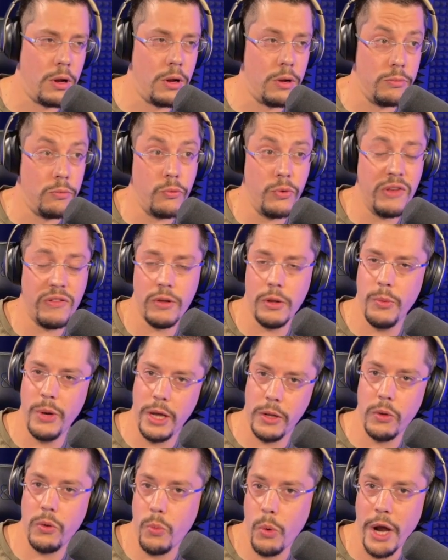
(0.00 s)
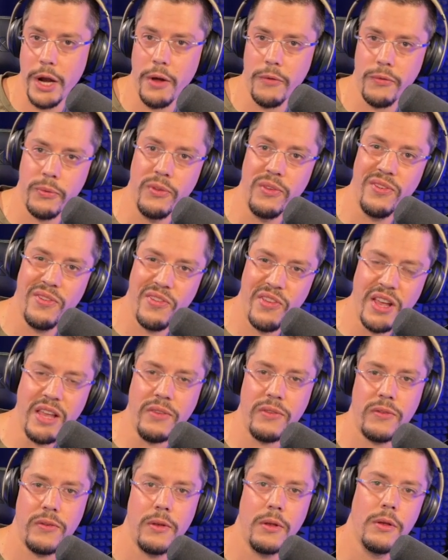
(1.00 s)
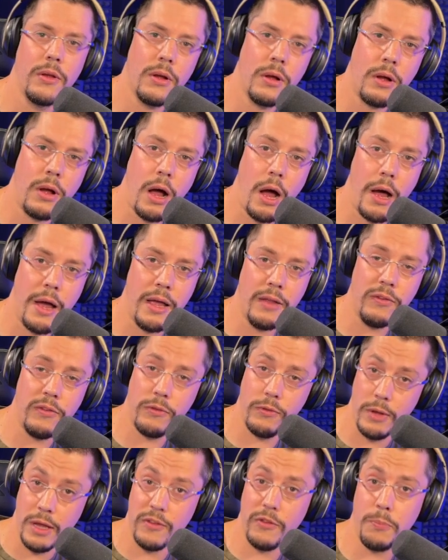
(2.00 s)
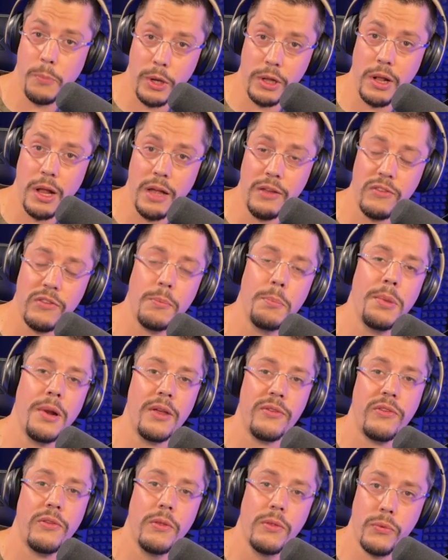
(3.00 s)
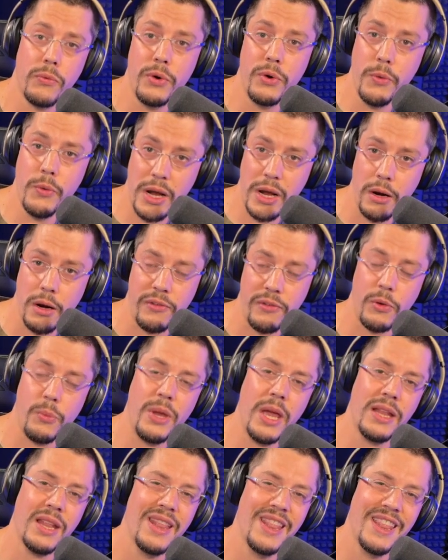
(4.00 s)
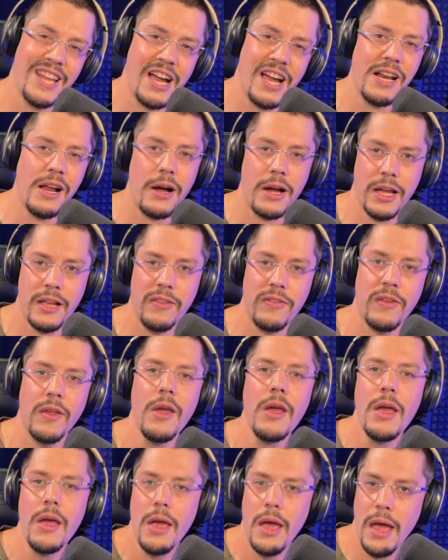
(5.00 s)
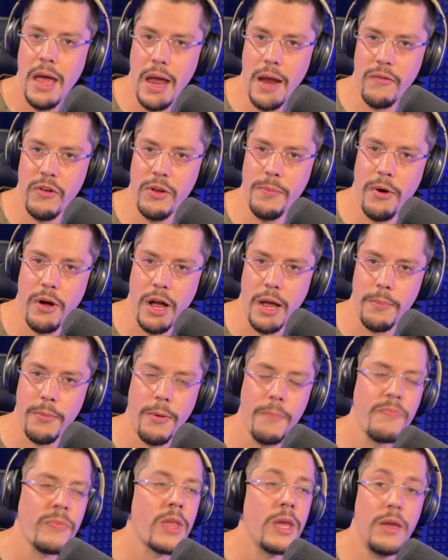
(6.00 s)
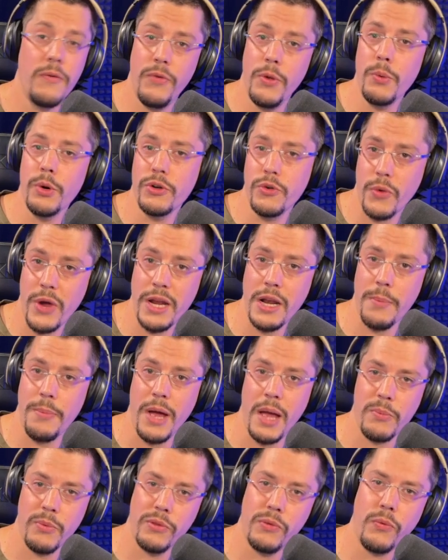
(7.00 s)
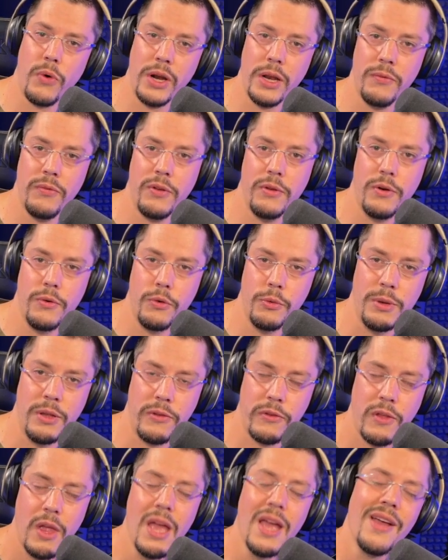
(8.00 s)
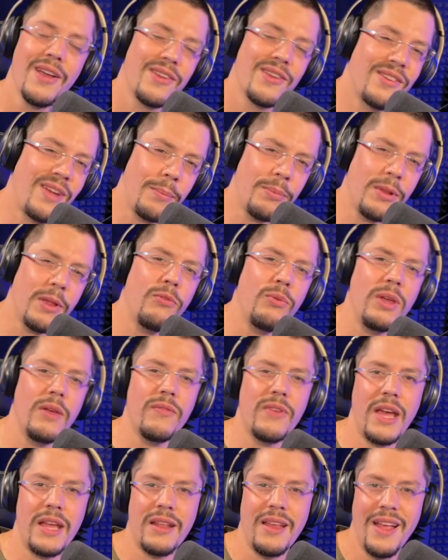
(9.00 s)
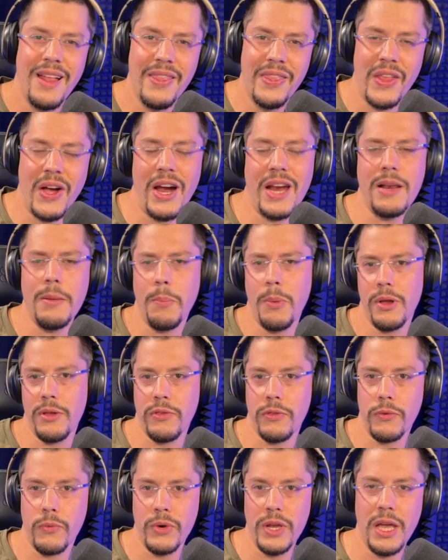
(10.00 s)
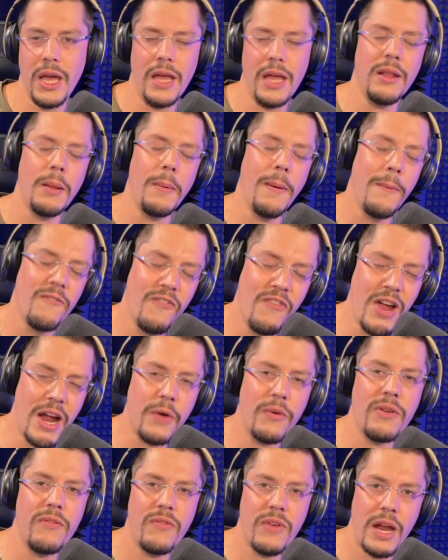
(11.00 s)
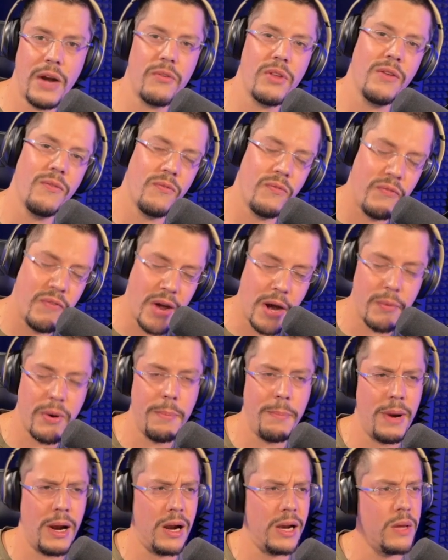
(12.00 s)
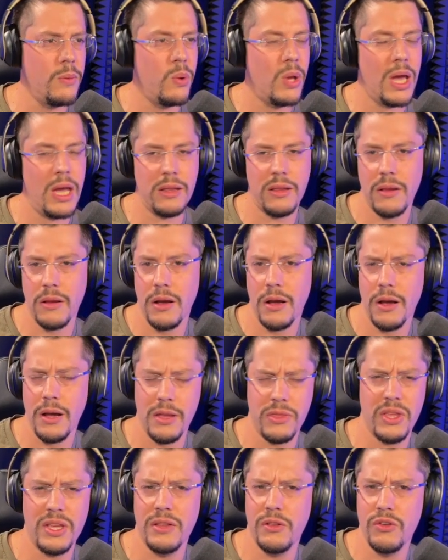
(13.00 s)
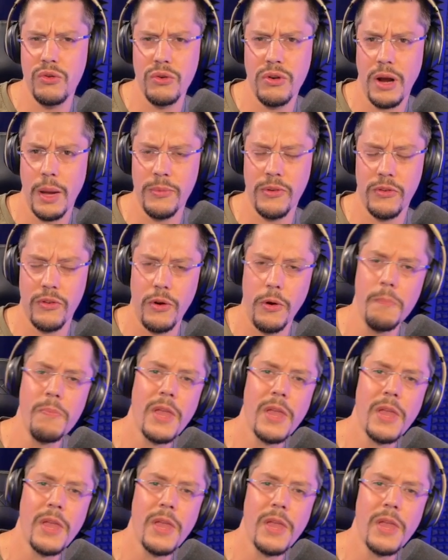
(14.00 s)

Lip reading: recently we had quite often 6 high-ends as spotlights plus 3 regulars. So we had 9 high-ends every pipe. If you would drain a pipe with 150 rubies. Sometimes we even had 9 plus 3, and very, very, very barely we had, I think 2 times or so,